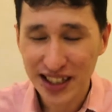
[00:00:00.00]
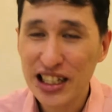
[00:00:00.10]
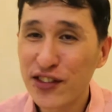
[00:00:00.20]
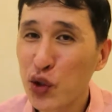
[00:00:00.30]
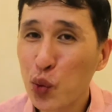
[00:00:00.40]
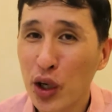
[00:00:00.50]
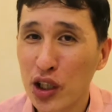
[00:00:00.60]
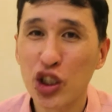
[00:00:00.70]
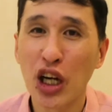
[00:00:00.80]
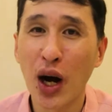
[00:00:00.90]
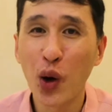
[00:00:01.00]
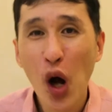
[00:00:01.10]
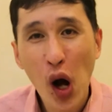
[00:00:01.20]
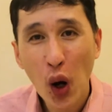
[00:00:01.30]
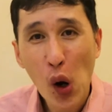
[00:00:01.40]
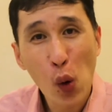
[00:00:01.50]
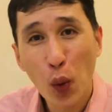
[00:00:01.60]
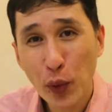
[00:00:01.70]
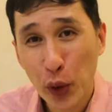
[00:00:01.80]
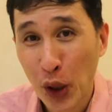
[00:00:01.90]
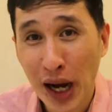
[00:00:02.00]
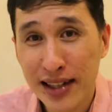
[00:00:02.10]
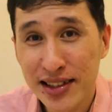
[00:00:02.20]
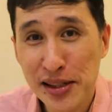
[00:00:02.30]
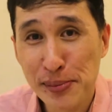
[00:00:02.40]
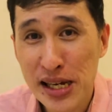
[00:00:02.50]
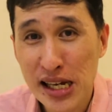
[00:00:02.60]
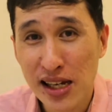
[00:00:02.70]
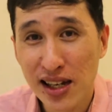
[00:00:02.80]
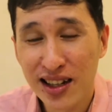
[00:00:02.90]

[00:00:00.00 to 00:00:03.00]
If you were a child, what will your answer be?